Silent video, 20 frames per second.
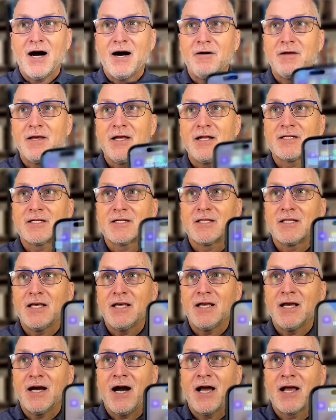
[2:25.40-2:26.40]
It's
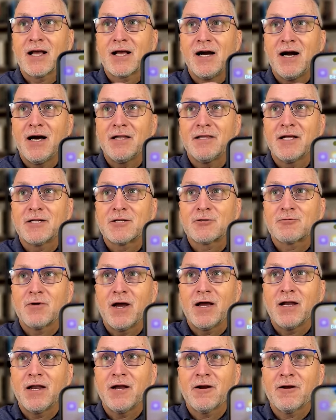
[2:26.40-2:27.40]
the icon that's
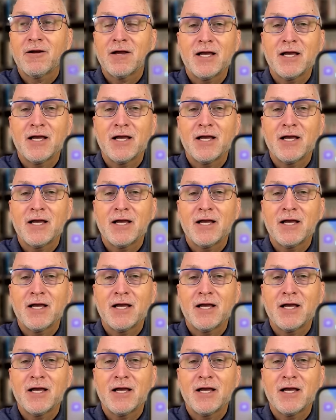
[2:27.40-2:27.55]
right here.